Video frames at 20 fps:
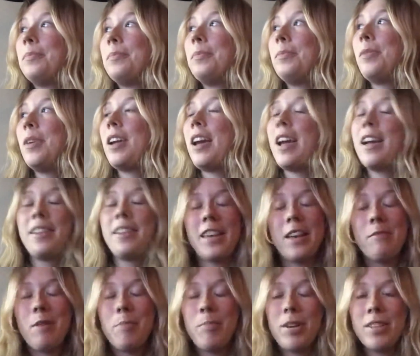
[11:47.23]
when I give
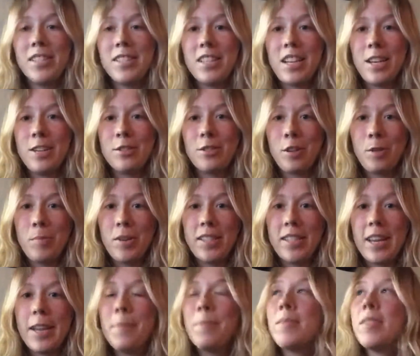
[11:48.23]
my presentation on Monday,